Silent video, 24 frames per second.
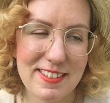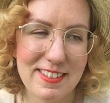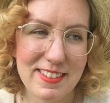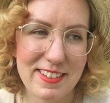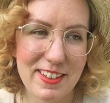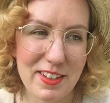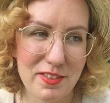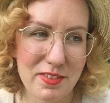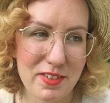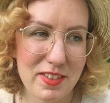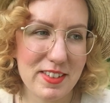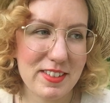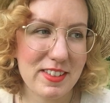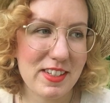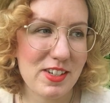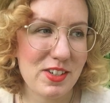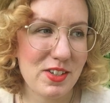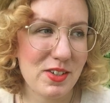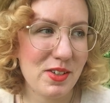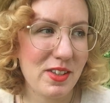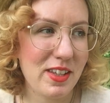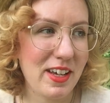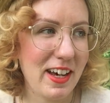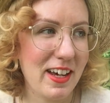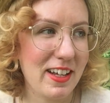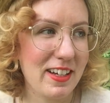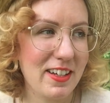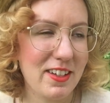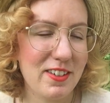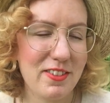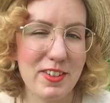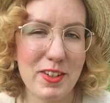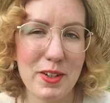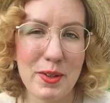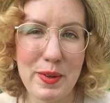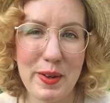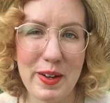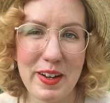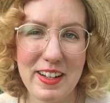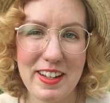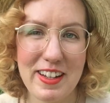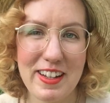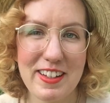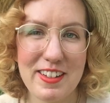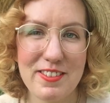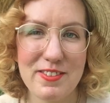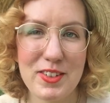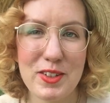definitely do that if you
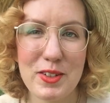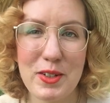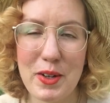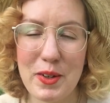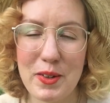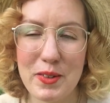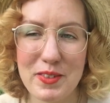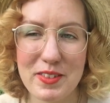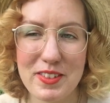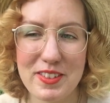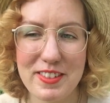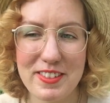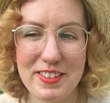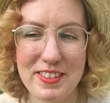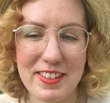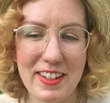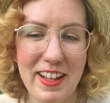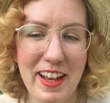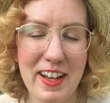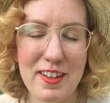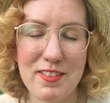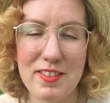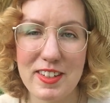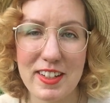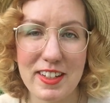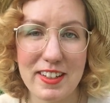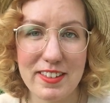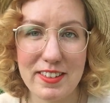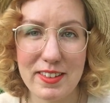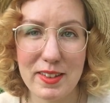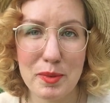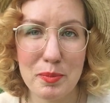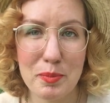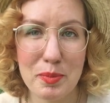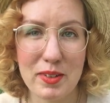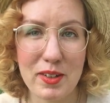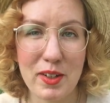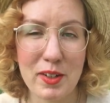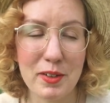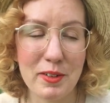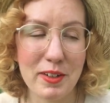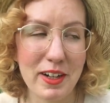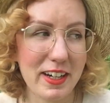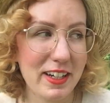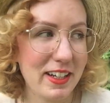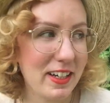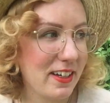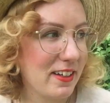don't have any slips
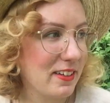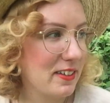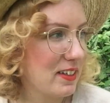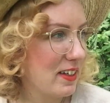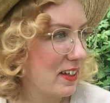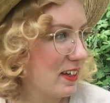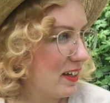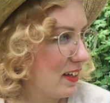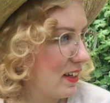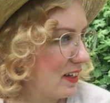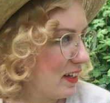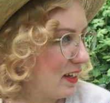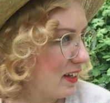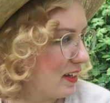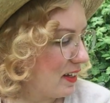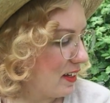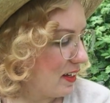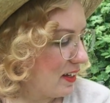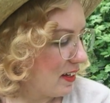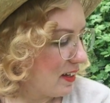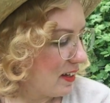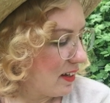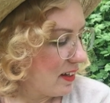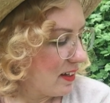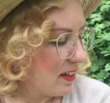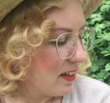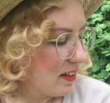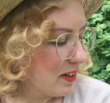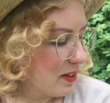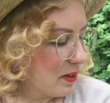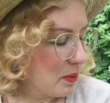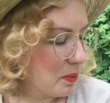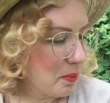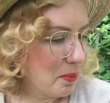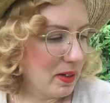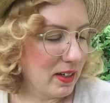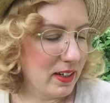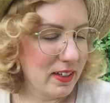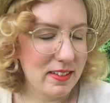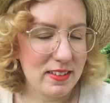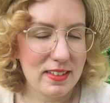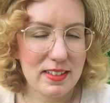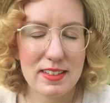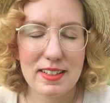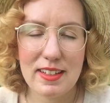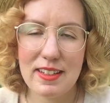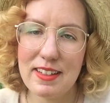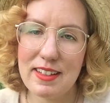already. But
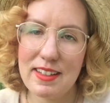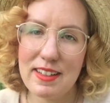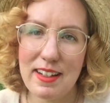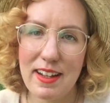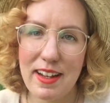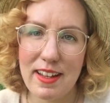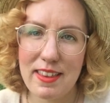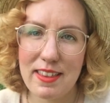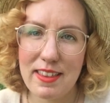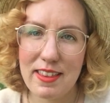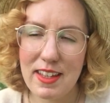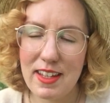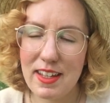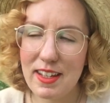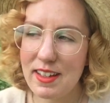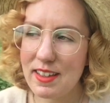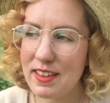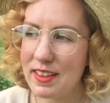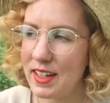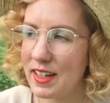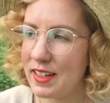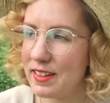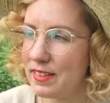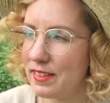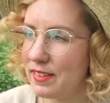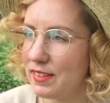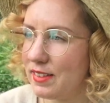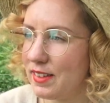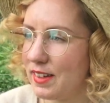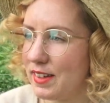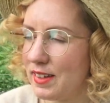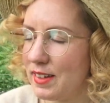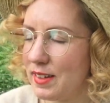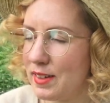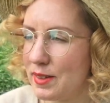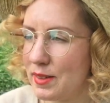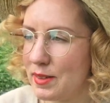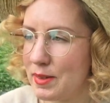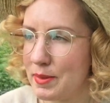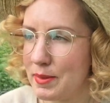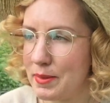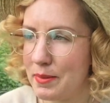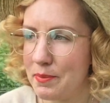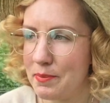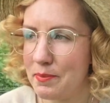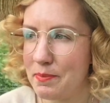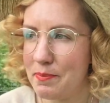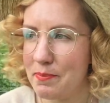I think that's
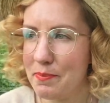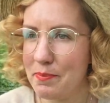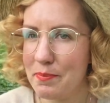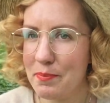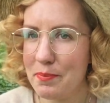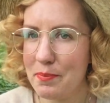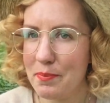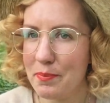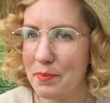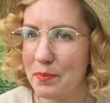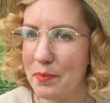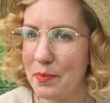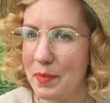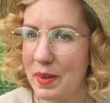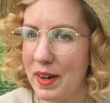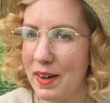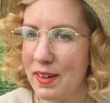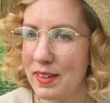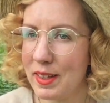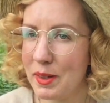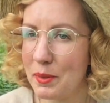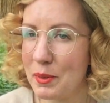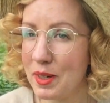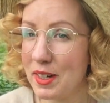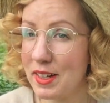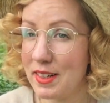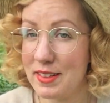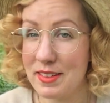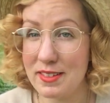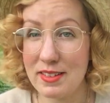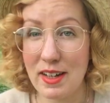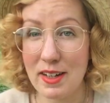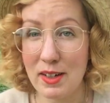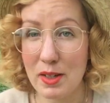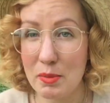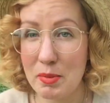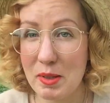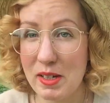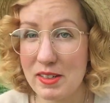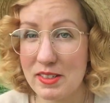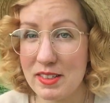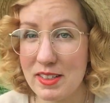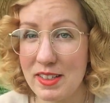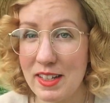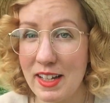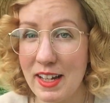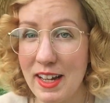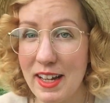all I wanted to talk about
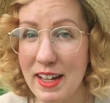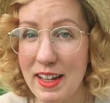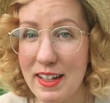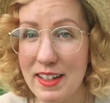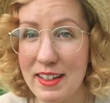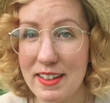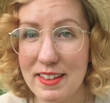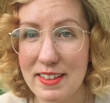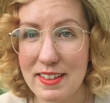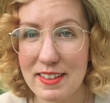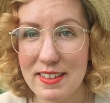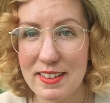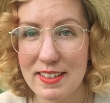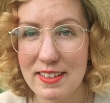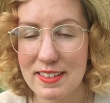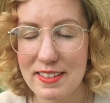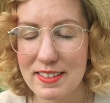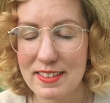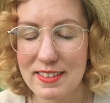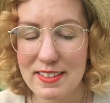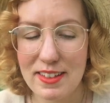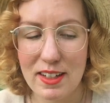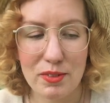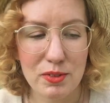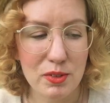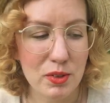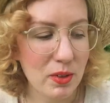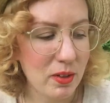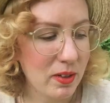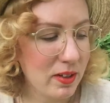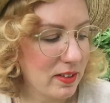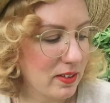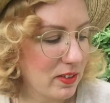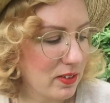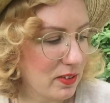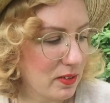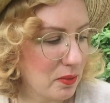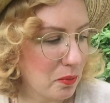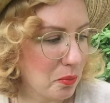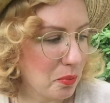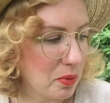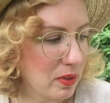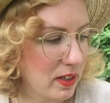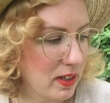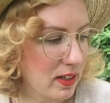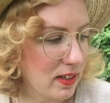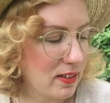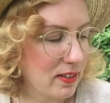today. Of course,
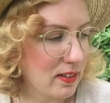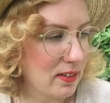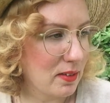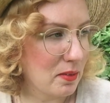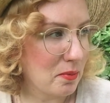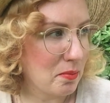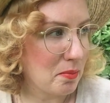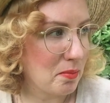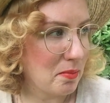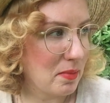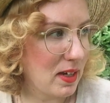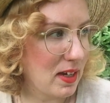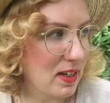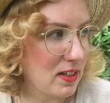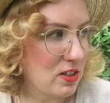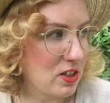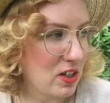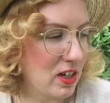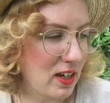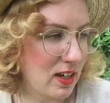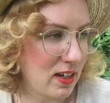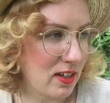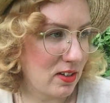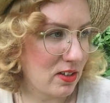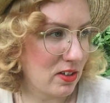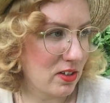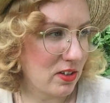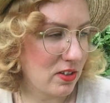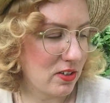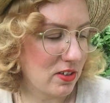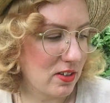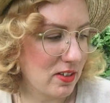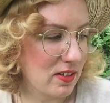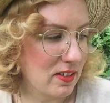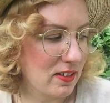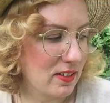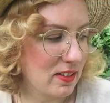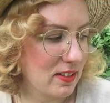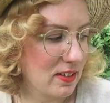plans may change,